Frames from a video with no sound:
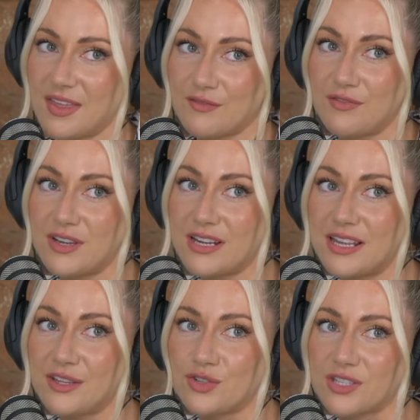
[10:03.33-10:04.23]

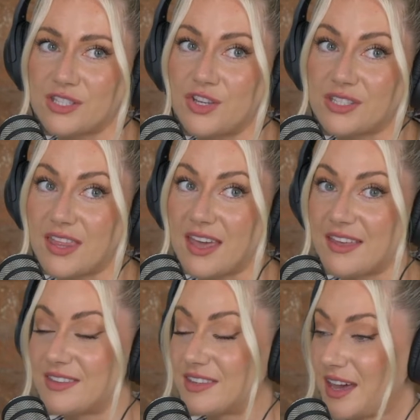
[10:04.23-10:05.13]
Really interesting you say that,
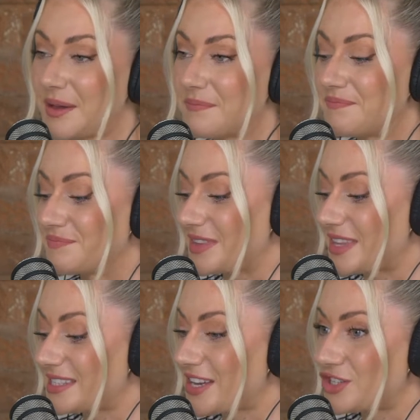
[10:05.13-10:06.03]
and
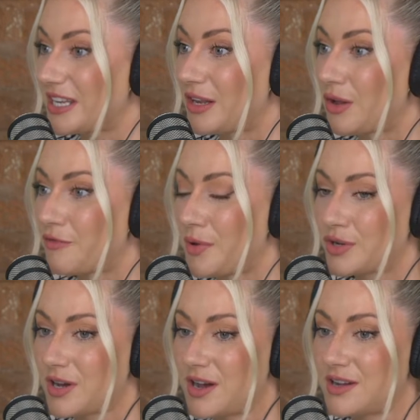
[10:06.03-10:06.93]
there's actually a lot of
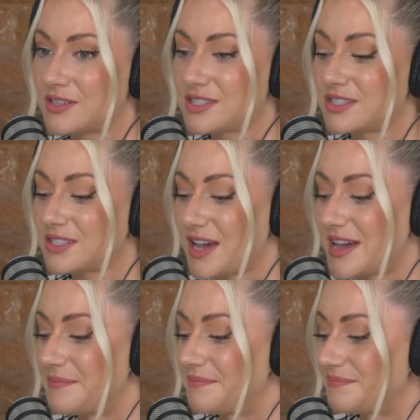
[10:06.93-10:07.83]
podcasts
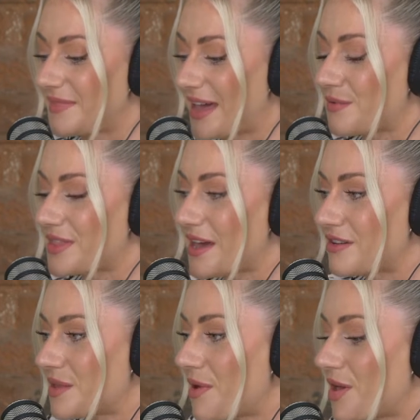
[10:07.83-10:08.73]
out there
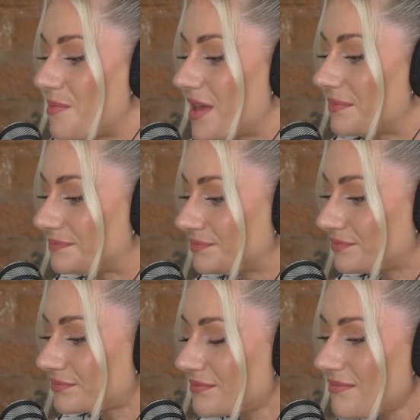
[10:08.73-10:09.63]
at the moment,
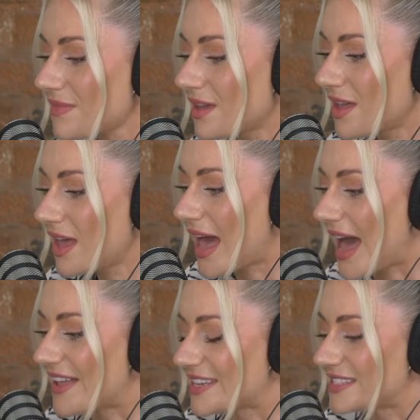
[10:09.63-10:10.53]

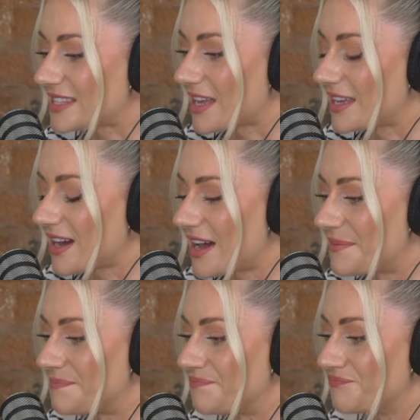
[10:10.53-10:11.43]
and it's like
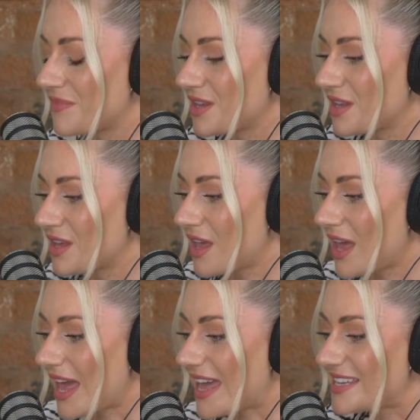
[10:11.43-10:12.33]

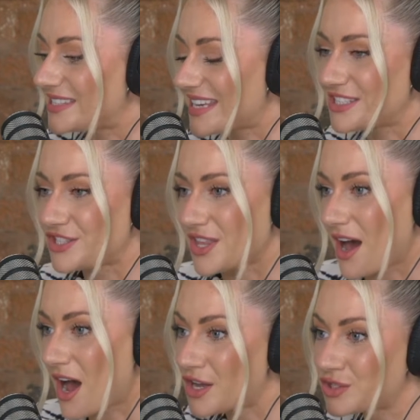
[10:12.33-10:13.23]
is the
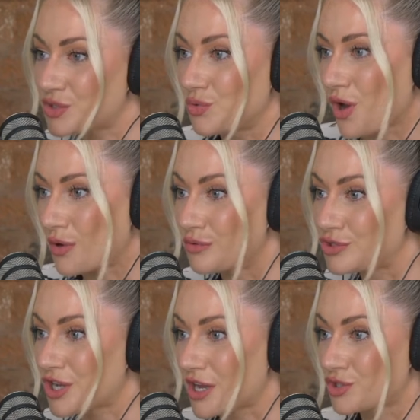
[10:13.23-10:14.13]
hustle
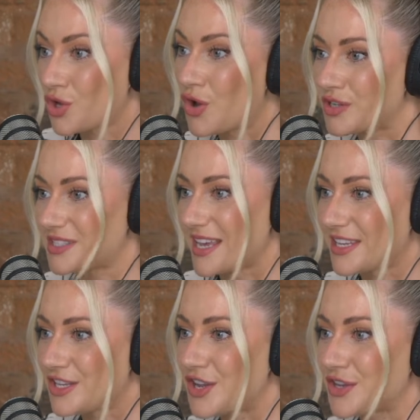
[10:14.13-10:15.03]
culture
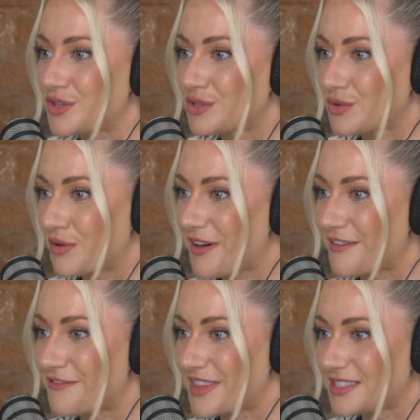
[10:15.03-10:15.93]
toxic? You know, you sort of
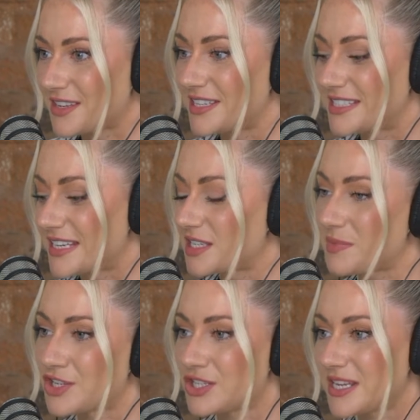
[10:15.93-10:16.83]
have this idea, and
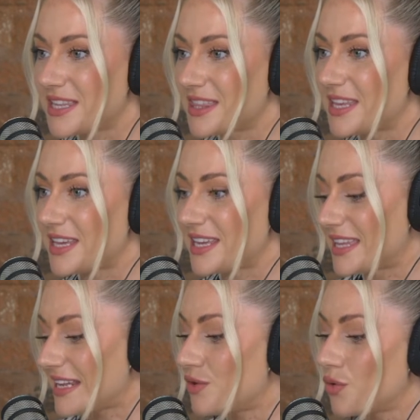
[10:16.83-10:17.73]
especially in the
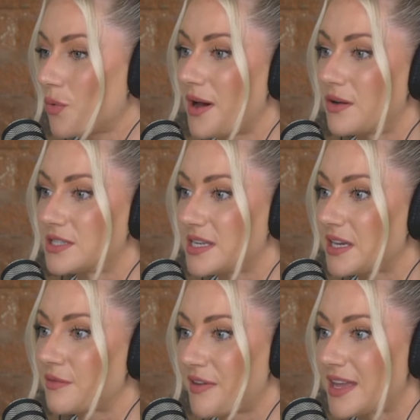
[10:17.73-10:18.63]
legal world and in
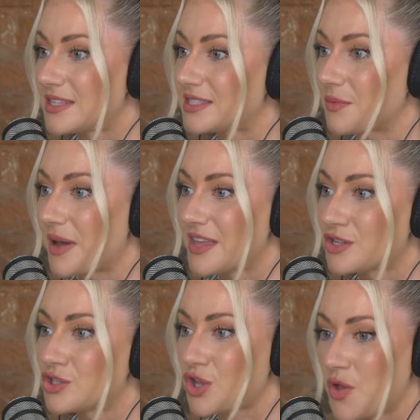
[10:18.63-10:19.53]
conveyancing, where there's
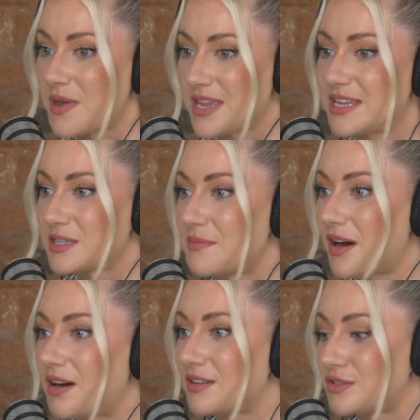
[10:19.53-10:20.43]
so many
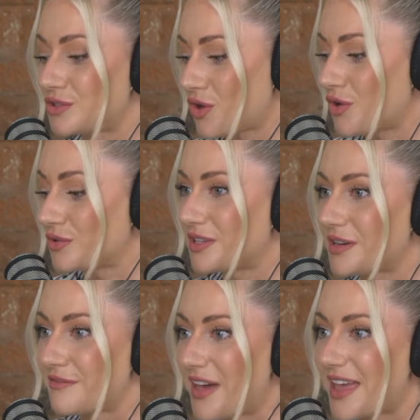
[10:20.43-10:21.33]
demands on
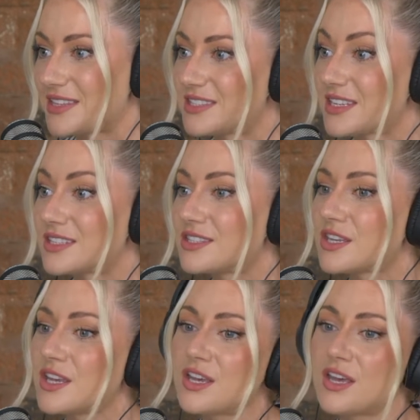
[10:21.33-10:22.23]
conveyancers,
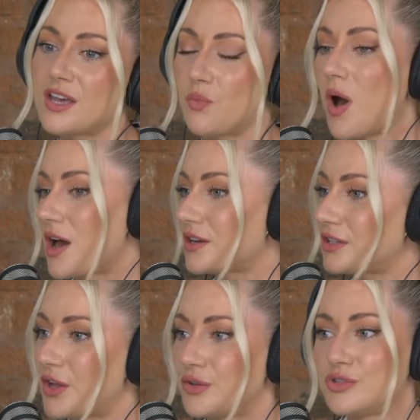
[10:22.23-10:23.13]

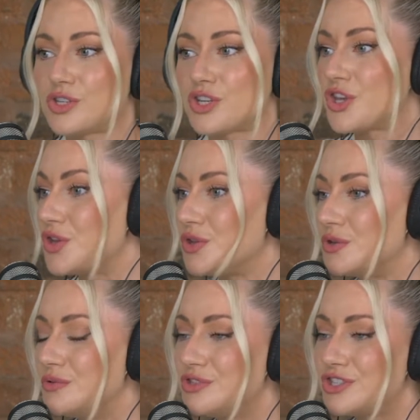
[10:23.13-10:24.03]
workload's
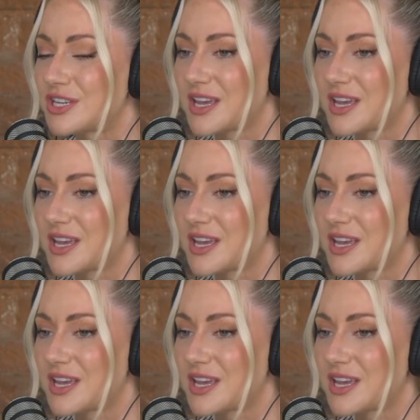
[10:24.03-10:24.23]
huge,